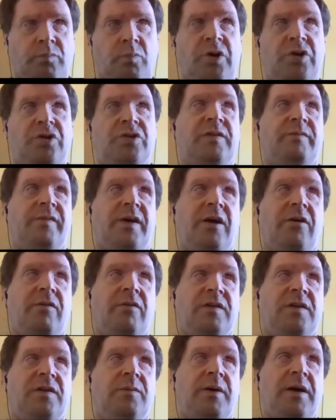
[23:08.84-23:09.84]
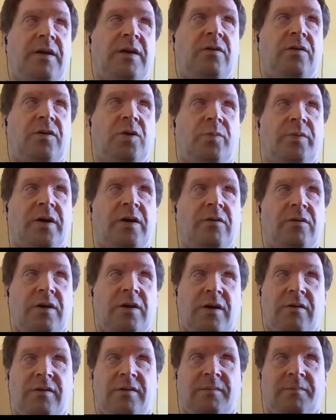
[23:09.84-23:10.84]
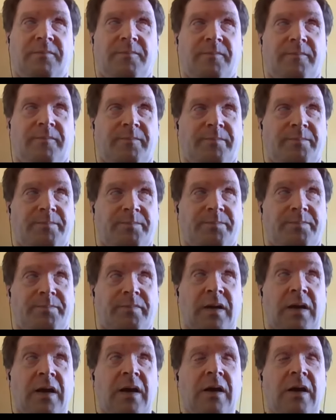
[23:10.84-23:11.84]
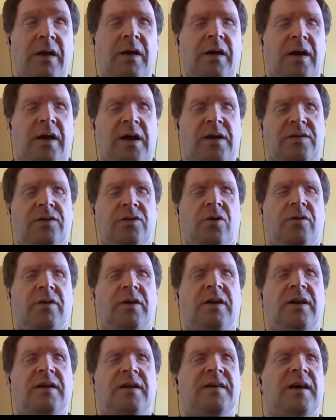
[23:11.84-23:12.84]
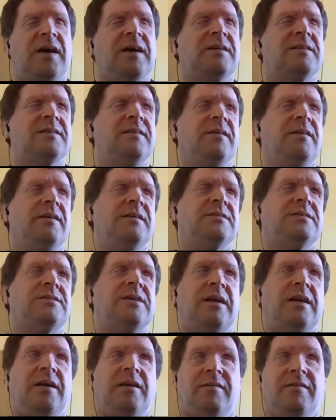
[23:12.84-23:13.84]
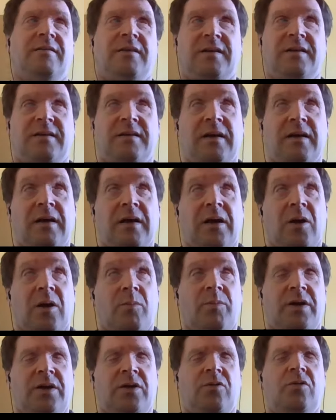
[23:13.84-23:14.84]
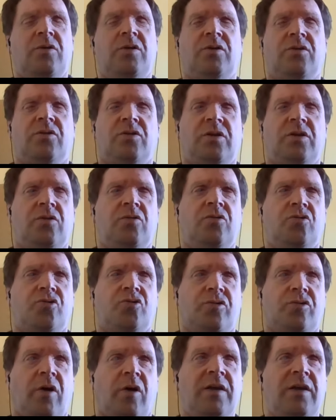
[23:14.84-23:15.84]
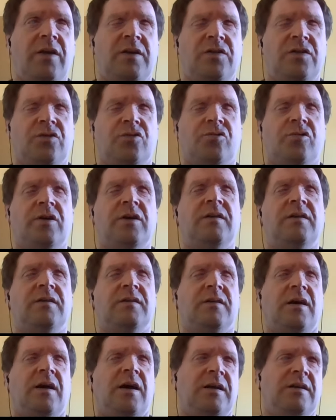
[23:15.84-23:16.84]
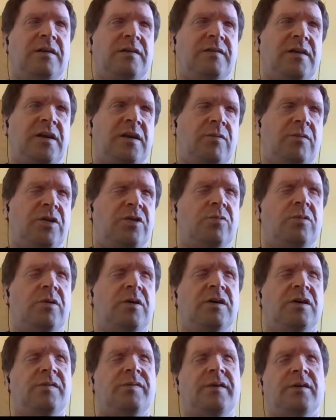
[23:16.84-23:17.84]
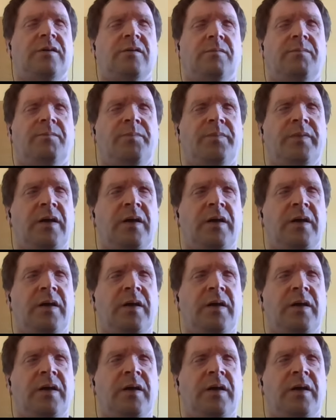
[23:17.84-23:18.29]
which varies depending on your Braille code. It's not an exact science, any of this, but you can you can try these tricks and see which work for you.